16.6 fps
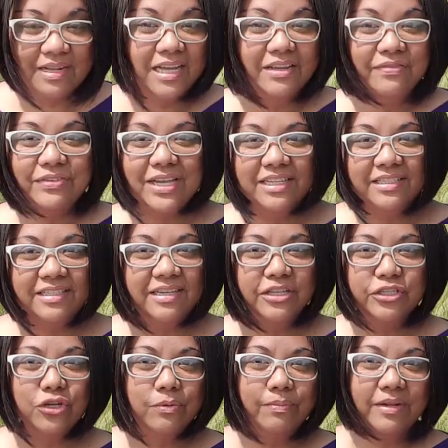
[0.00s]
I've tested
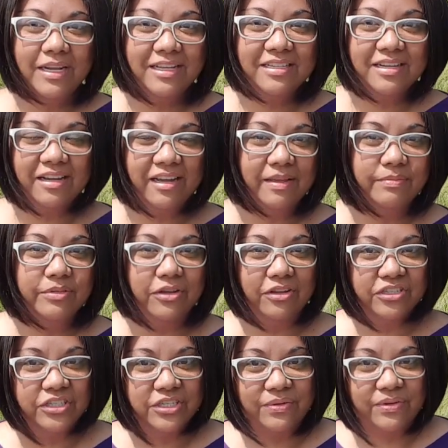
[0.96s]
it so many times
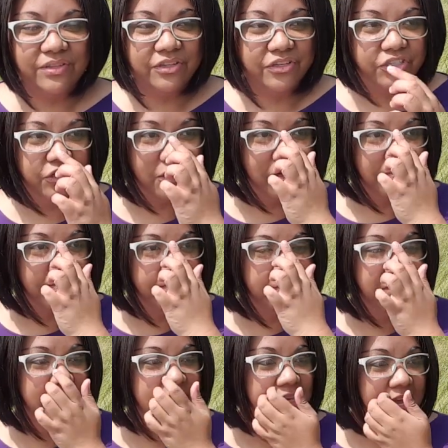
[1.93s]
also in the
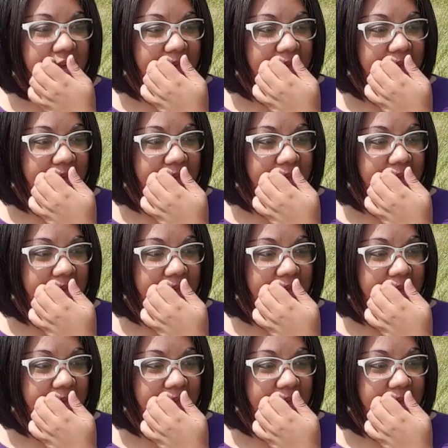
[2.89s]
shops.